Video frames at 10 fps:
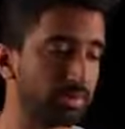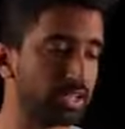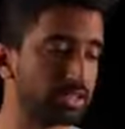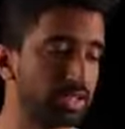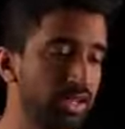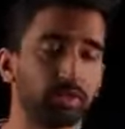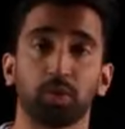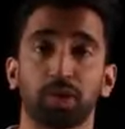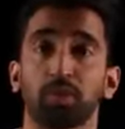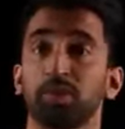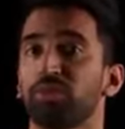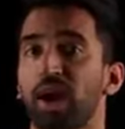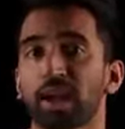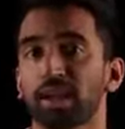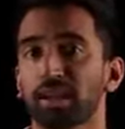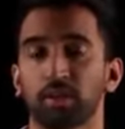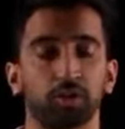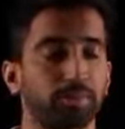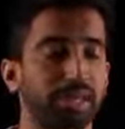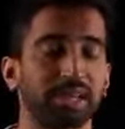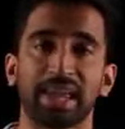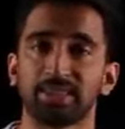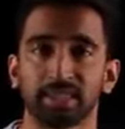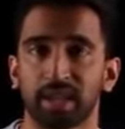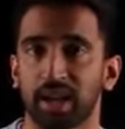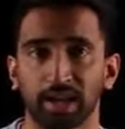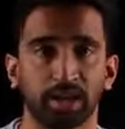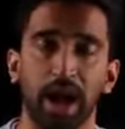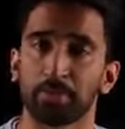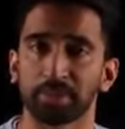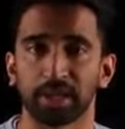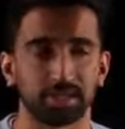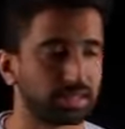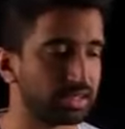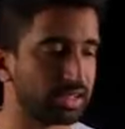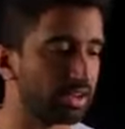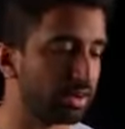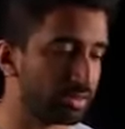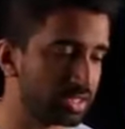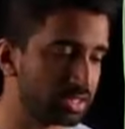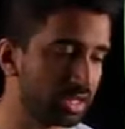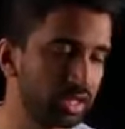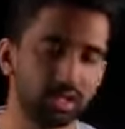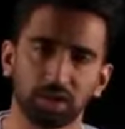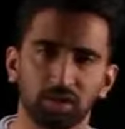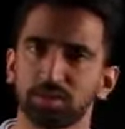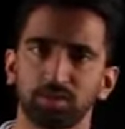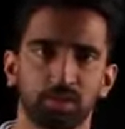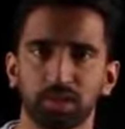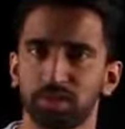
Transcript: image. If you're working with Rocket, it would be an ACI or application container image. So